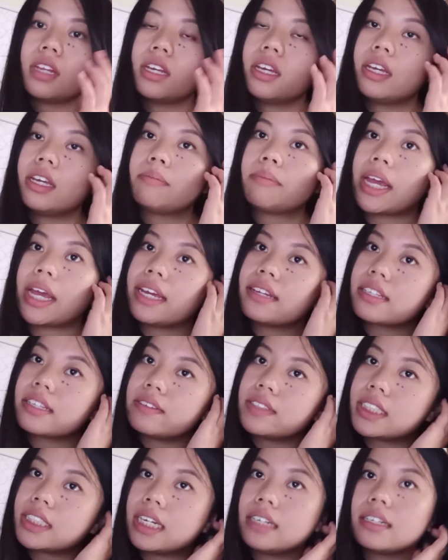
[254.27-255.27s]
In May
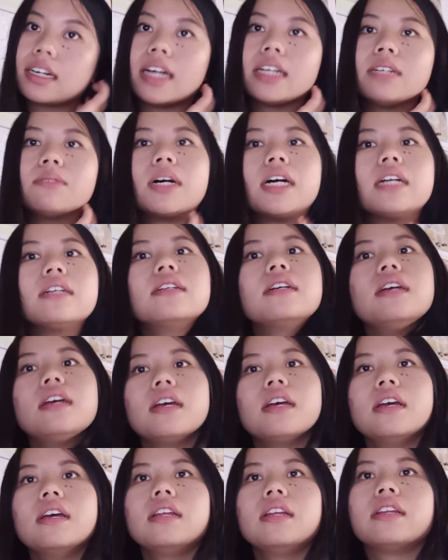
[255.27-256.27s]
1791,
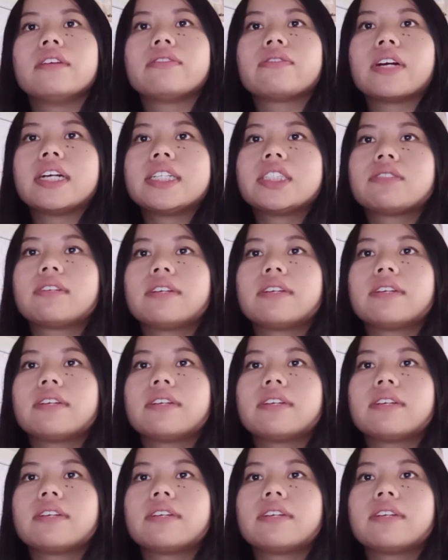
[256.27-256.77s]
the French